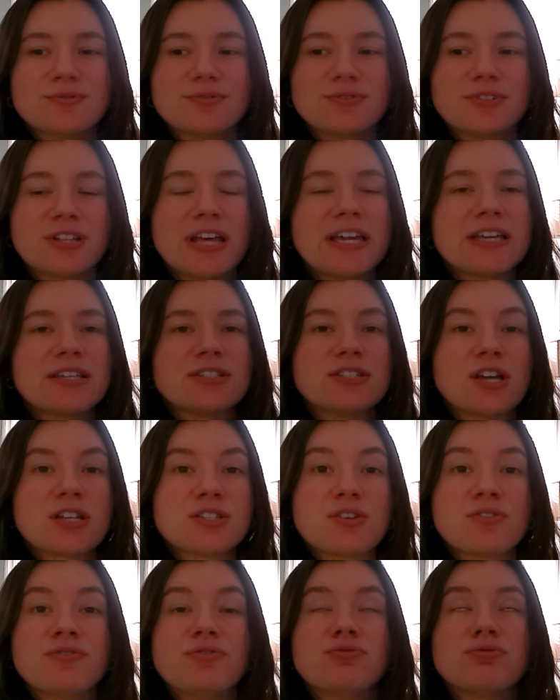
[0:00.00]
like
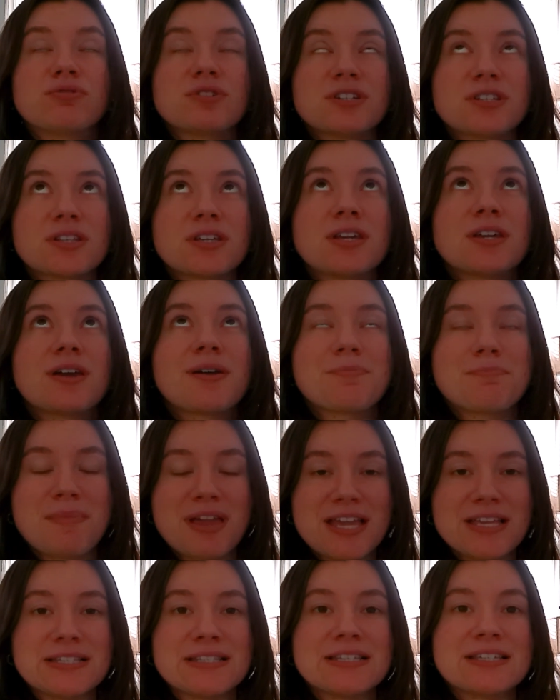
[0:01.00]
does a really
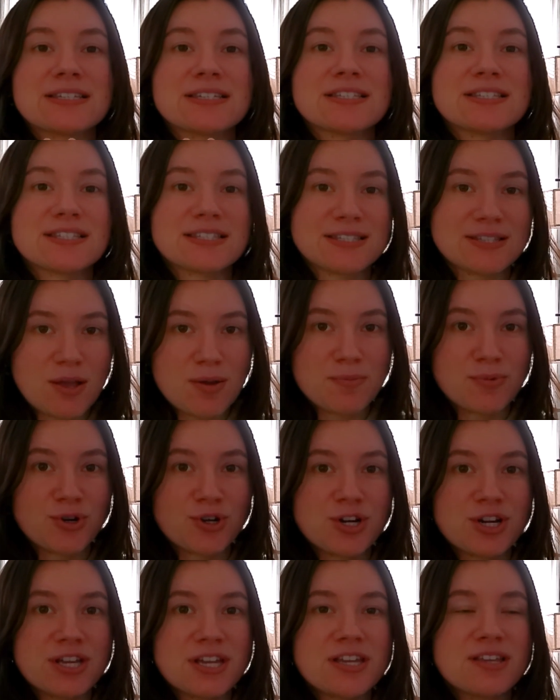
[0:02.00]
amazing
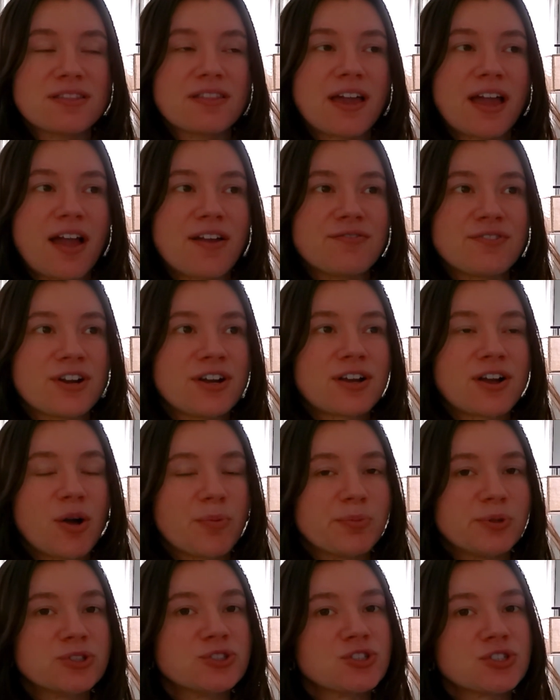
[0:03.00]
summary. Like I've read a
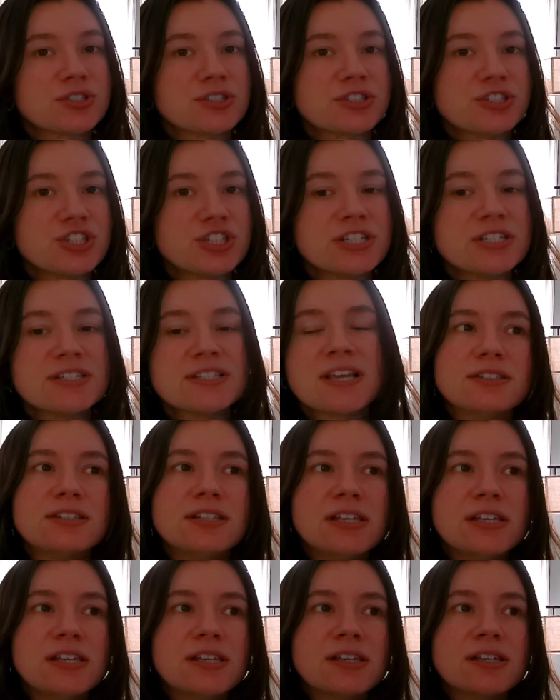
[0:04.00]
couple trilogies.
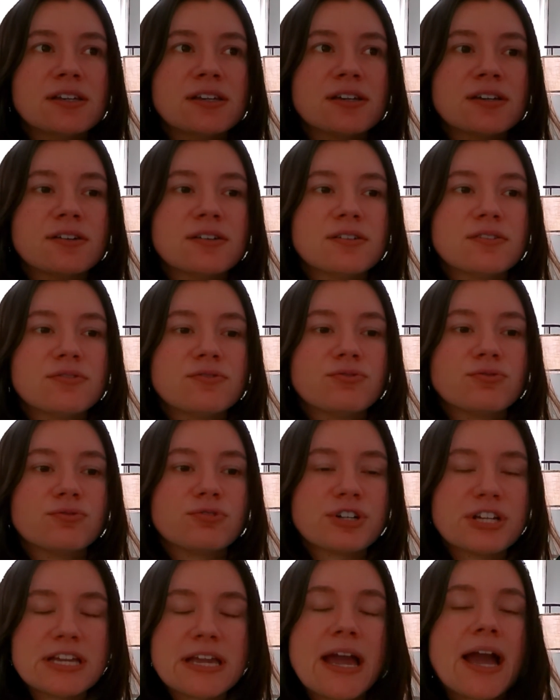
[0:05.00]
The
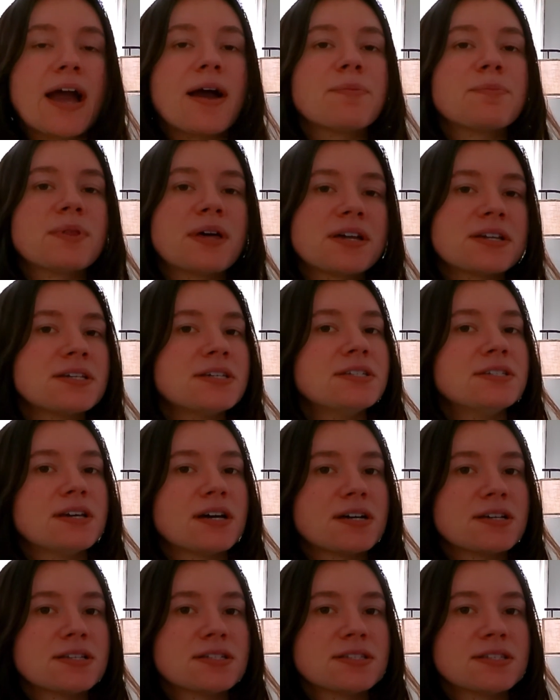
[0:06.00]
recap that he
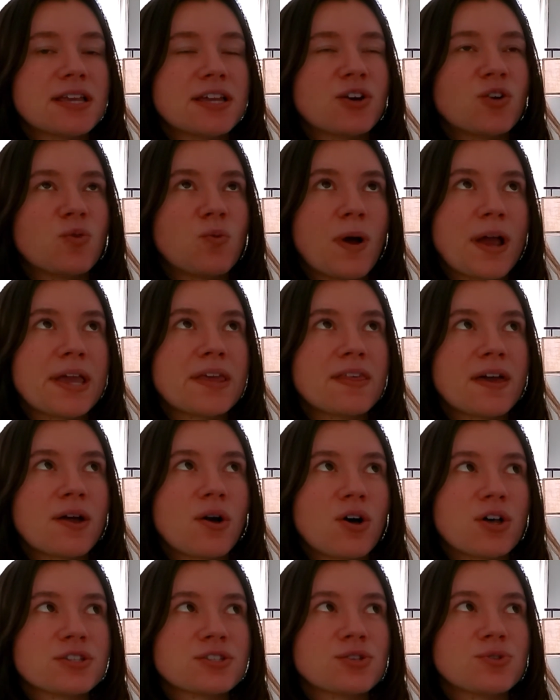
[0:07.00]
does in a way that
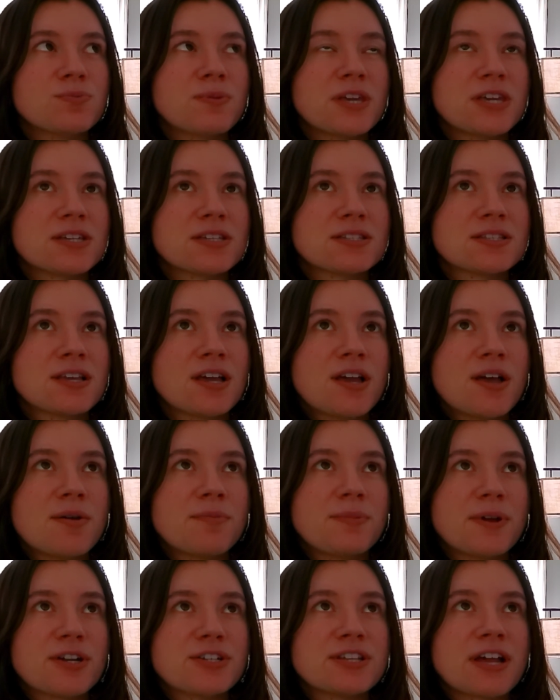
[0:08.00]
also makes
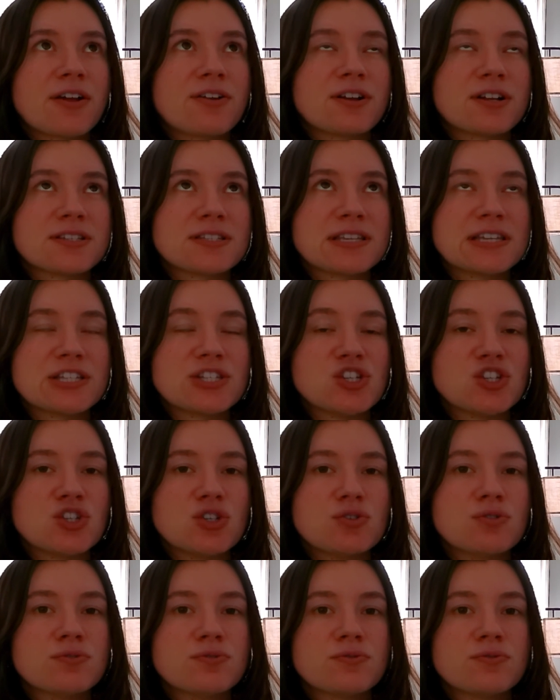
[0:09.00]
Beartown and Us Against
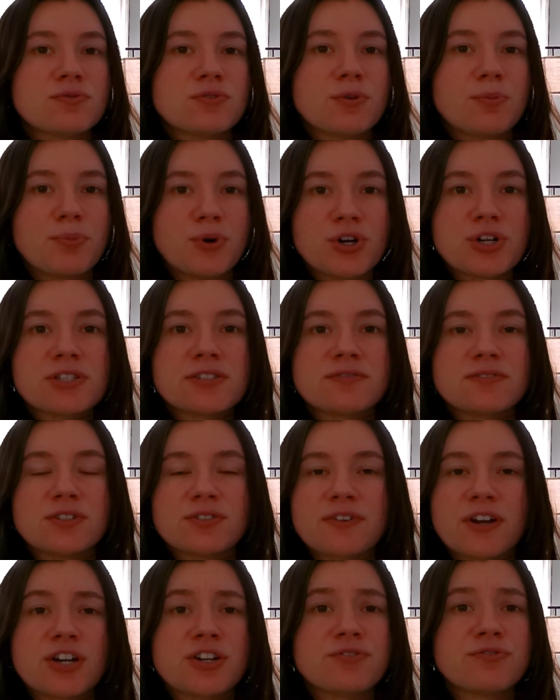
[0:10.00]
You, the books, feel
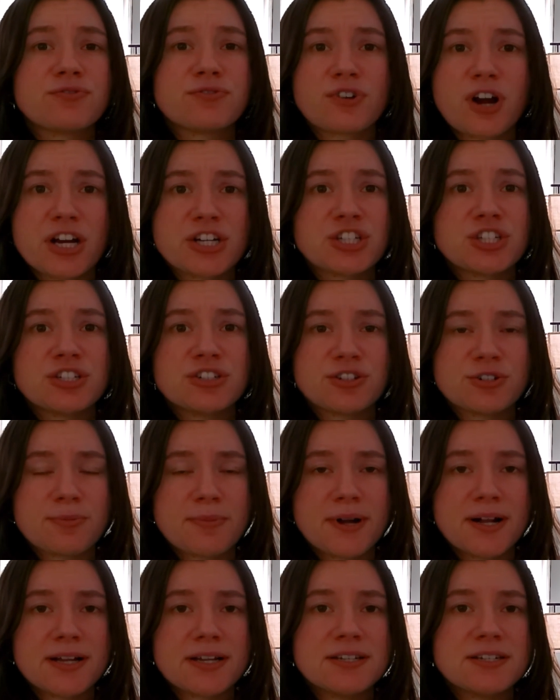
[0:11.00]
very fresh in your
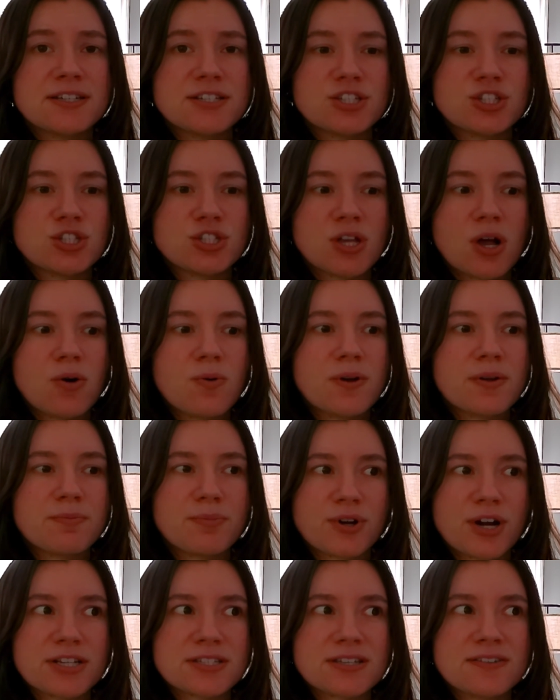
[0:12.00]
mind is so
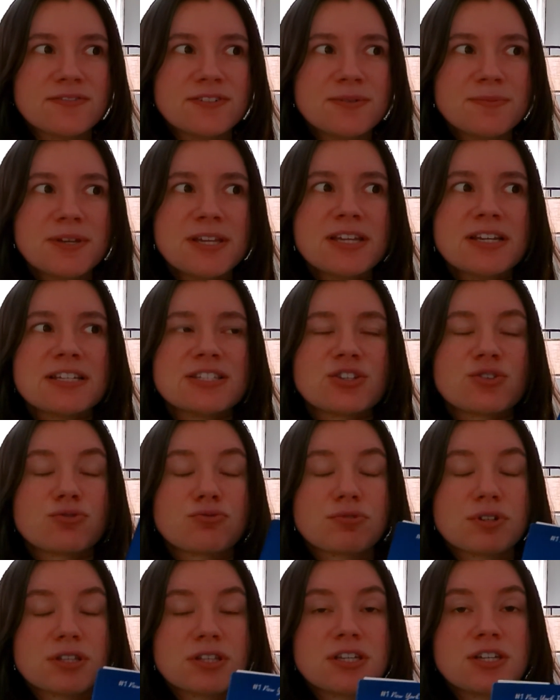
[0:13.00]
impressive to me, and it's a
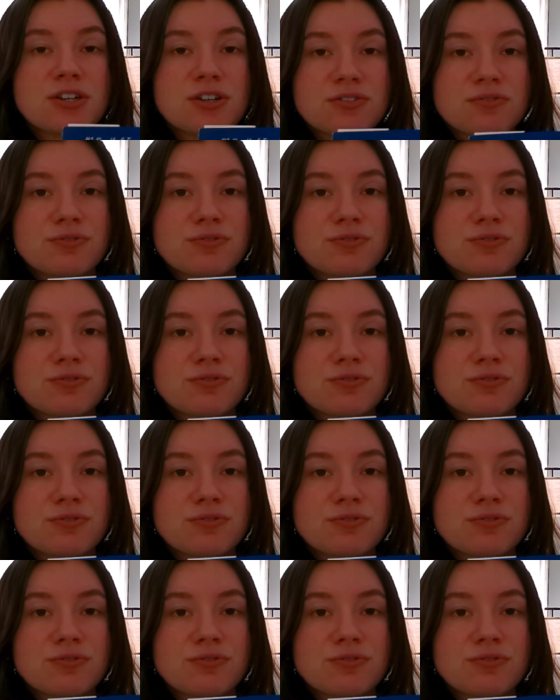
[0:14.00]
really good